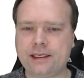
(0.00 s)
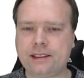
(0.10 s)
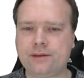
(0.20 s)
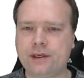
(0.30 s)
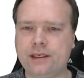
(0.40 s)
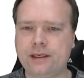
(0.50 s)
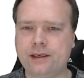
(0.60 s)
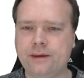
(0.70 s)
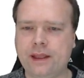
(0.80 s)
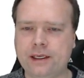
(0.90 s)
and that is
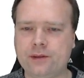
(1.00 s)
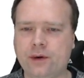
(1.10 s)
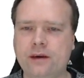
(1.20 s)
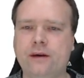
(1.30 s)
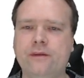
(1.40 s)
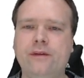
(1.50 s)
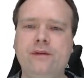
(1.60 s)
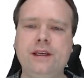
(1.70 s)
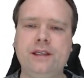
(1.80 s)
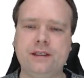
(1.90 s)
one of the
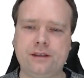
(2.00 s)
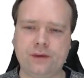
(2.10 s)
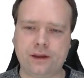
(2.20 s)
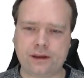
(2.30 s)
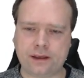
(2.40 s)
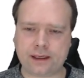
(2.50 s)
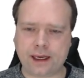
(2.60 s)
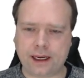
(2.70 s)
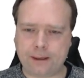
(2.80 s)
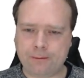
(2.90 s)
features with
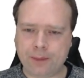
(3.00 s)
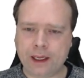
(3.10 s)
Graal.